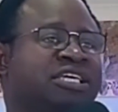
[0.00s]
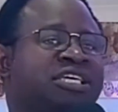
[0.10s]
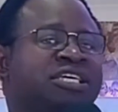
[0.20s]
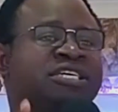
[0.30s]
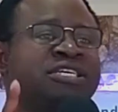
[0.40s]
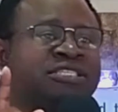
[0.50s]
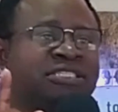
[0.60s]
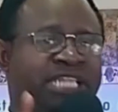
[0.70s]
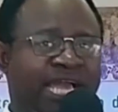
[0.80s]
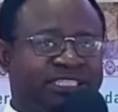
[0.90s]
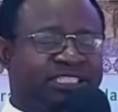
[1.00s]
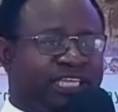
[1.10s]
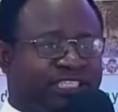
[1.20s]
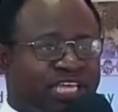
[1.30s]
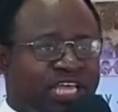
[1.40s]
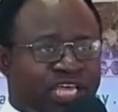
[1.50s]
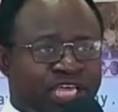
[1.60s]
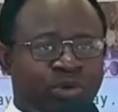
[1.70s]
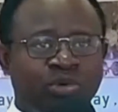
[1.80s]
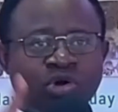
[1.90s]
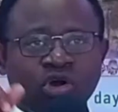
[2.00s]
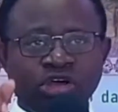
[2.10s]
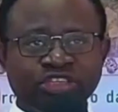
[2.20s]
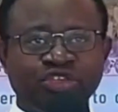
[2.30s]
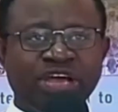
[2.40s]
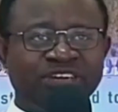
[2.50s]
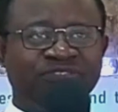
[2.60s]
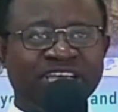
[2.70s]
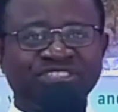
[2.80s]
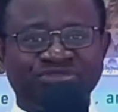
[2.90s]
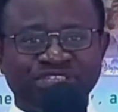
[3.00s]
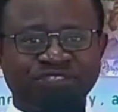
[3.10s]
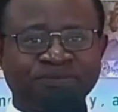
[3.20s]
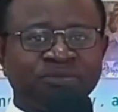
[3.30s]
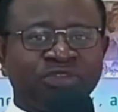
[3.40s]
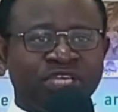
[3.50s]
in darkness. It will cause your adversaries.